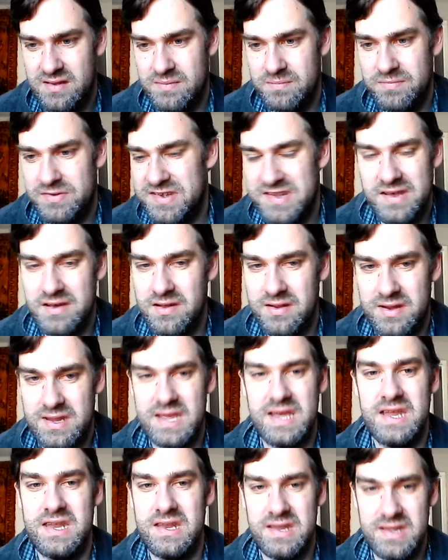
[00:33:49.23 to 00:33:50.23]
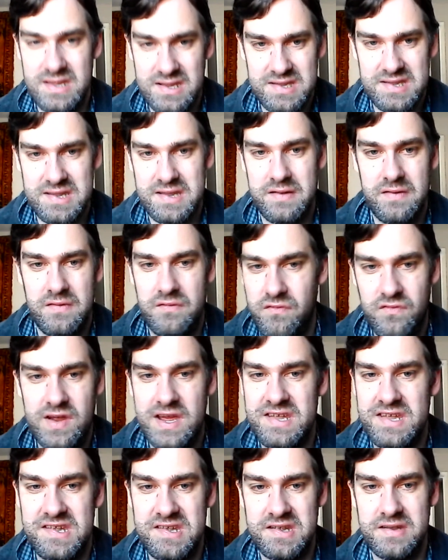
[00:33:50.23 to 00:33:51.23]
So again, it's
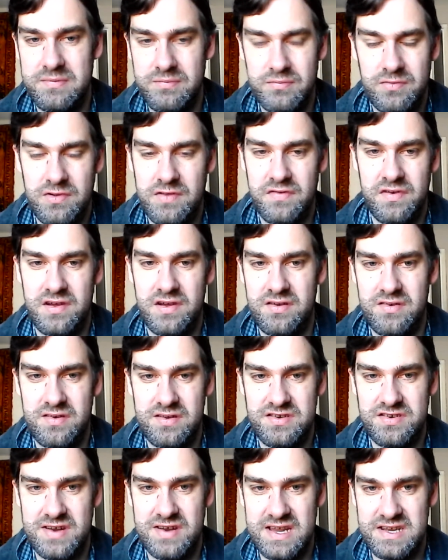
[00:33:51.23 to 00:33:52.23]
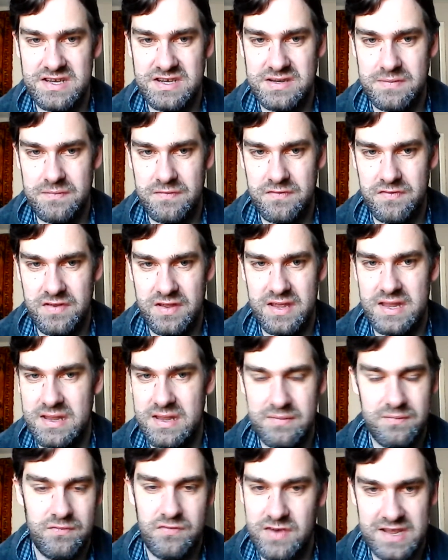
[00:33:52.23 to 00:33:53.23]
wrestling with her attraction for
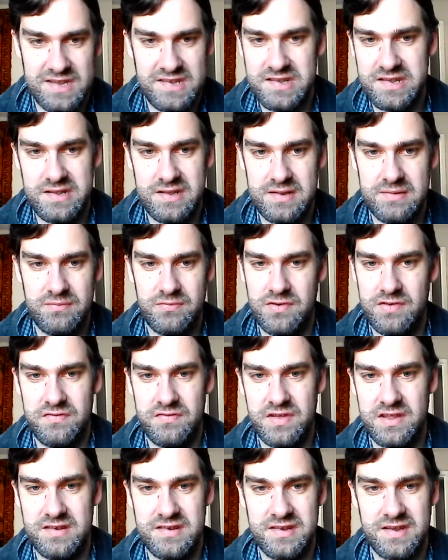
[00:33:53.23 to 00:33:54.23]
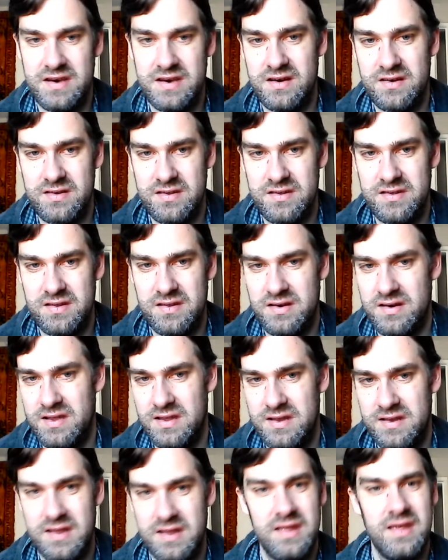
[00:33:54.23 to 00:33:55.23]
him, wrestling with her dark
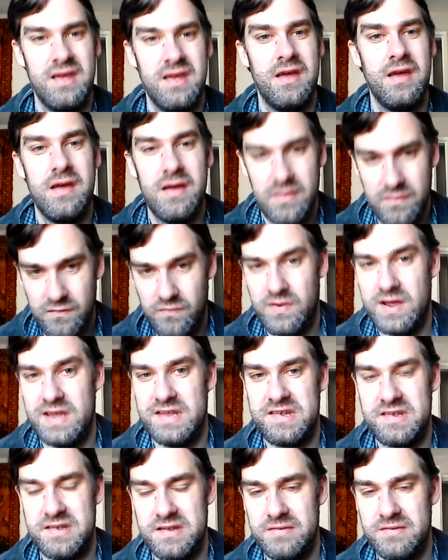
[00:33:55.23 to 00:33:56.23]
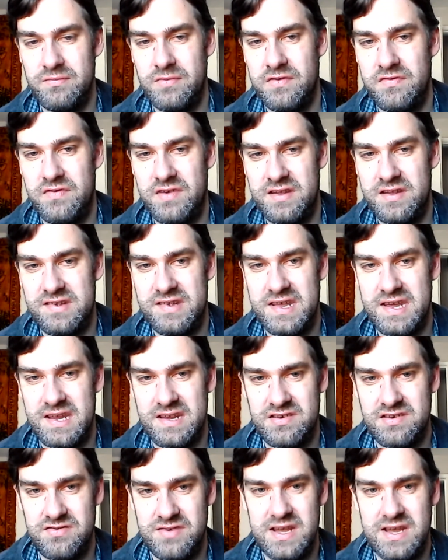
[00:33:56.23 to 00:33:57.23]
side, wrestling with her
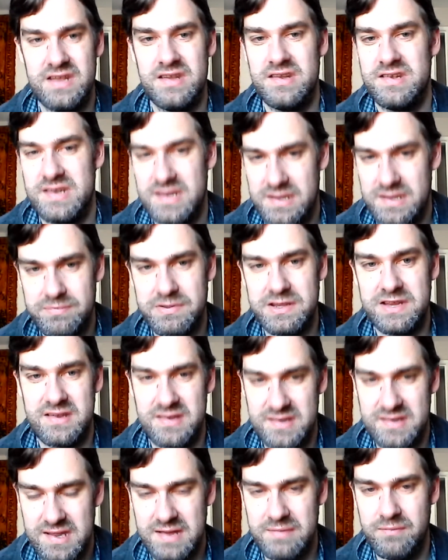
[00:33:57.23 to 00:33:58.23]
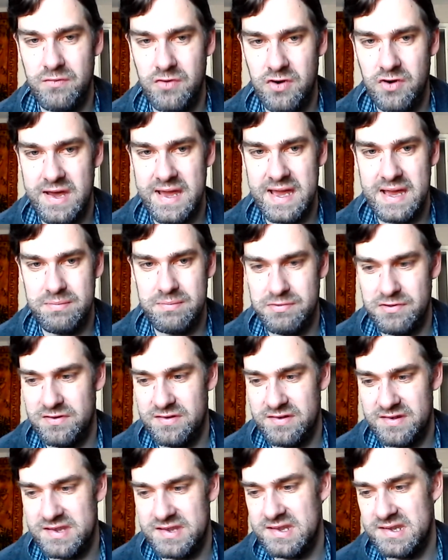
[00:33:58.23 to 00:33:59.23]
sexuality, because then what
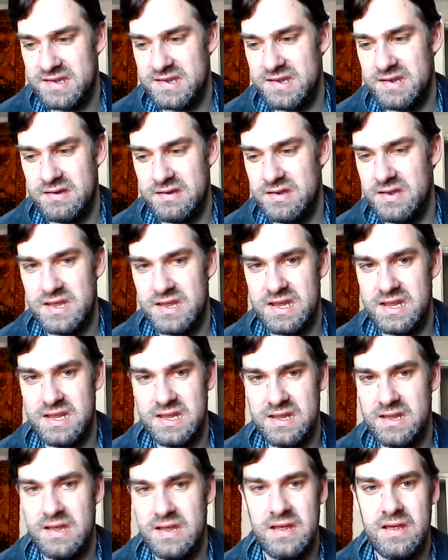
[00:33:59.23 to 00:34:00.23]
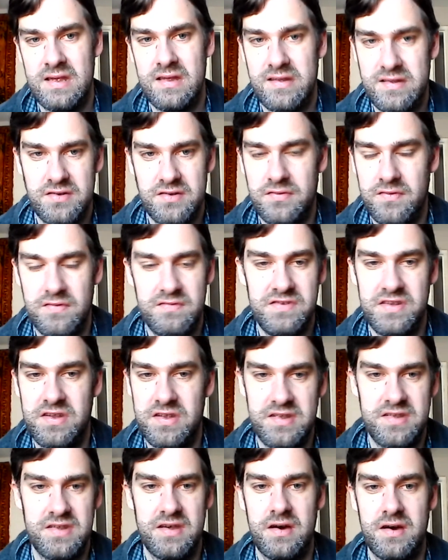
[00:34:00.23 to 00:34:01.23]
happens is the Nate sort of
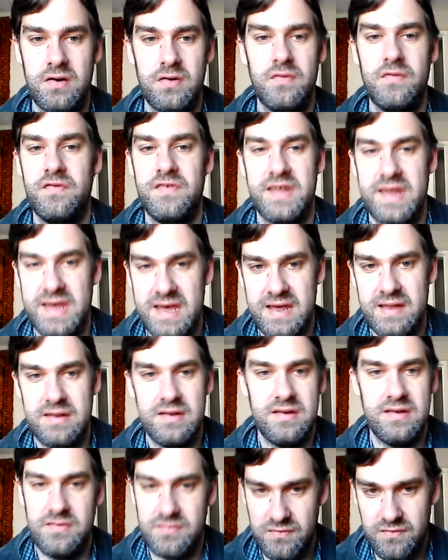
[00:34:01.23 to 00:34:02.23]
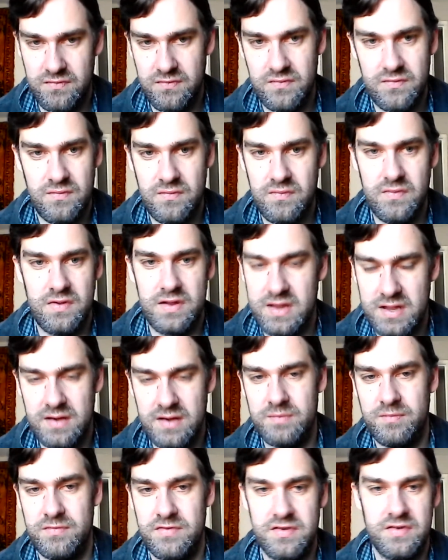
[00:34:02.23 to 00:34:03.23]
dissolves and
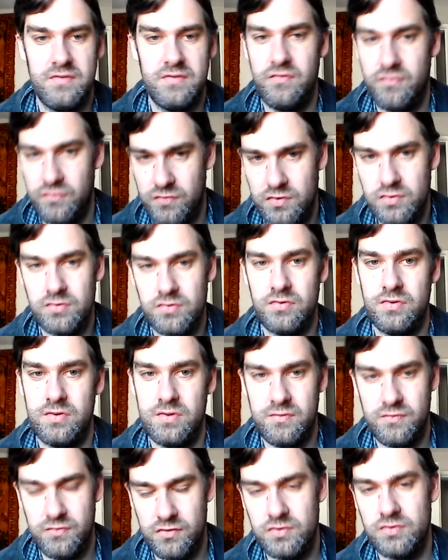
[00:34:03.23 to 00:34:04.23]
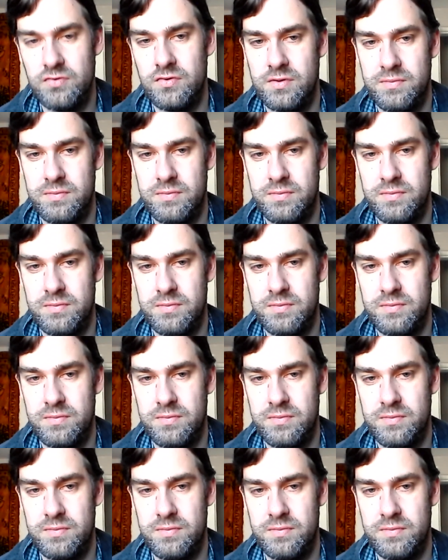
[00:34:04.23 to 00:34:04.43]
comes rule